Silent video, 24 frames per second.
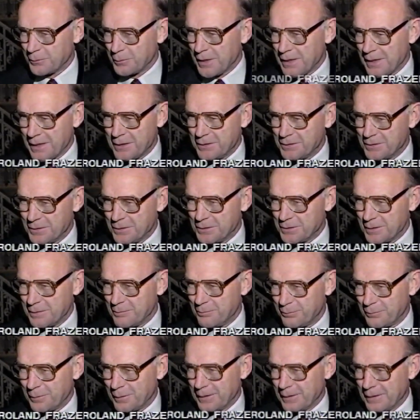the
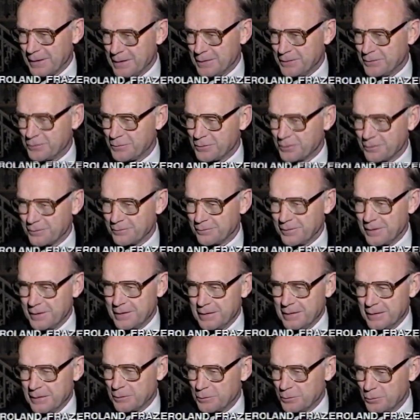relationship and leads to,
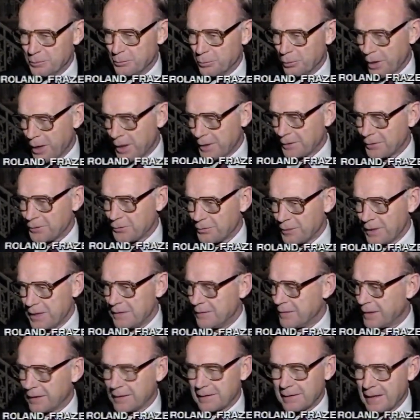to broader
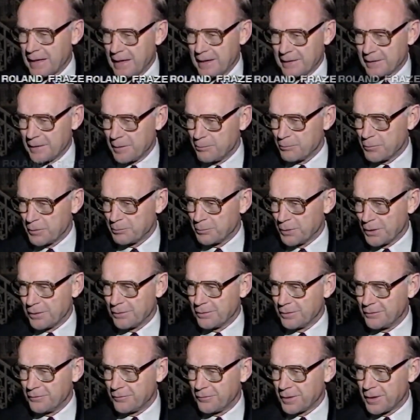trade, that can't help but be
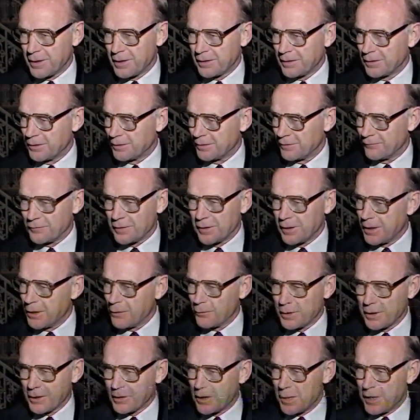good for our, for
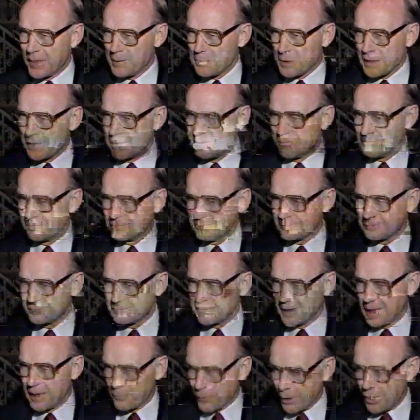our economy.
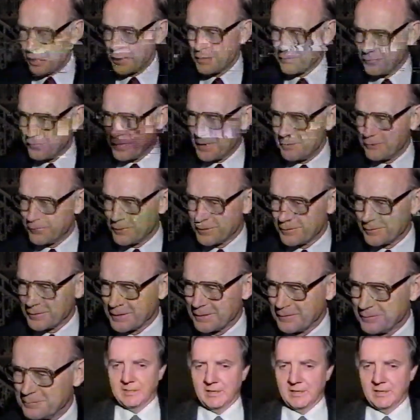I'm all in favor of it.